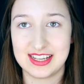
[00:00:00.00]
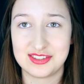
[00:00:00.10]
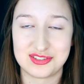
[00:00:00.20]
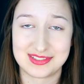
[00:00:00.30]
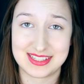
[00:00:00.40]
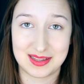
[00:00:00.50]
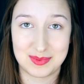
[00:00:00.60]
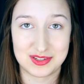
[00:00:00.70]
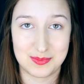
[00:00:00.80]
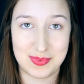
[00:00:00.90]
It's just like a
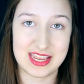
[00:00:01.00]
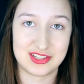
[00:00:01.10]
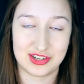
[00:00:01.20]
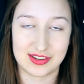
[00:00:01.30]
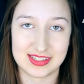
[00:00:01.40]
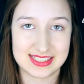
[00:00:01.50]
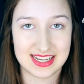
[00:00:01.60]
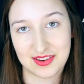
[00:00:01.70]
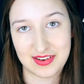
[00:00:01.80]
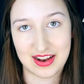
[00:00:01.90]
bunch of banter and
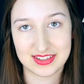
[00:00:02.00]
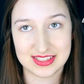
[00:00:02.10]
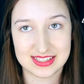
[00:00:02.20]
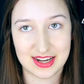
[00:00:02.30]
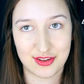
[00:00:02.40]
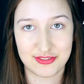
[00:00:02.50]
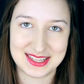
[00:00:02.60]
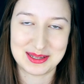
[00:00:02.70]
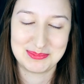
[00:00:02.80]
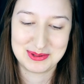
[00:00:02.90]
sitting around and stuff.
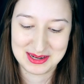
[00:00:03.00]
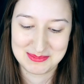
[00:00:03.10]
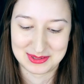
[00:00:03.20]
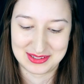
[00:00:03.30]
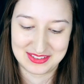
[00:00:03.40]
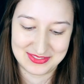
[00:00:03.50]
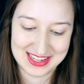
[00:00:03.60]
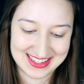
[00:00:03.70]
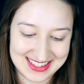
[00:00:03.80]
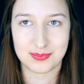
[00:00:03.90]
I got pretty bored of
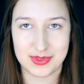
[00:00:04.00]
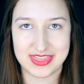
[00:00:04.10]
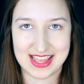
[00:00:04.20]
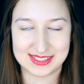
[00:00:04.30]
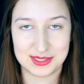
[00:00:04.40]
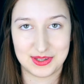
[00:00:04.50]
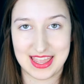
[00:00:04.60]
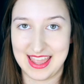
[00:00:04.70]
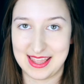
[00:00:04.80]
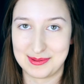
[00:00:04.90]
it, but that's
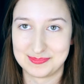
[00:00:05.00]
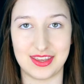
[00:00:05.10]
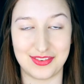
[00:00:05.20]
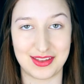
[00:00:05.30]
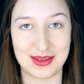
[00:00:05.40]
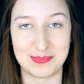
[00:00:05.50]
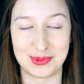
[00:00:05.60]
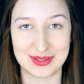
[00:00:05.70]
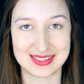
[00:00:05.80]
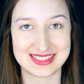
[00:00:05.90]
okay. Giving up
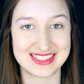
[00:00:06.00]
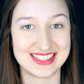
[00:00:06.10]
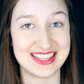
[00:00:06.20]
books